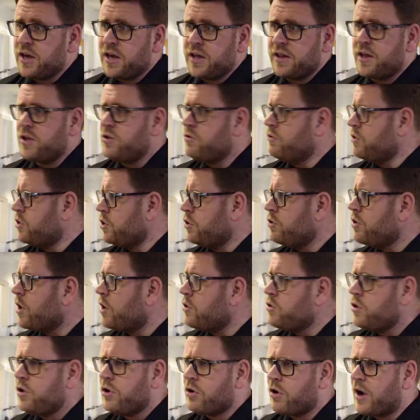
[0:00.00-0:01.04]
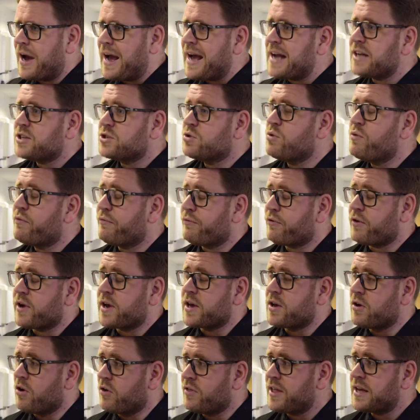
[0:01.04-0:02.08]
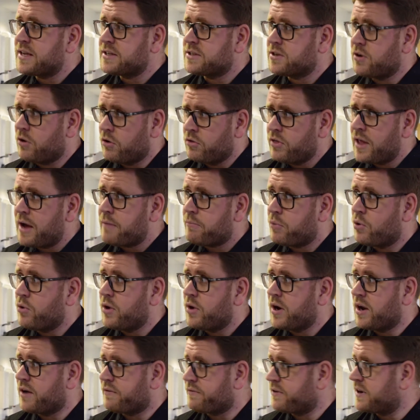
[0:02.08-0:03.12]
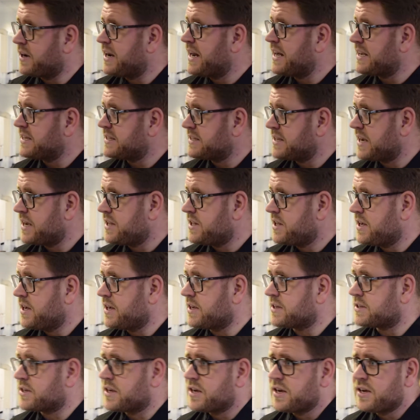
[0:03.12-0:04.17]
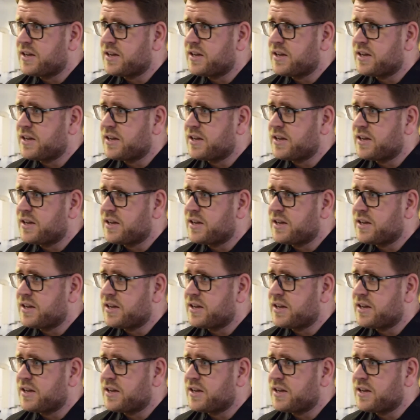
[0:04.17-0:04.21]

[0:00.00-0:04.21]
Then you got hassle-free on that boiler for the next 10 years.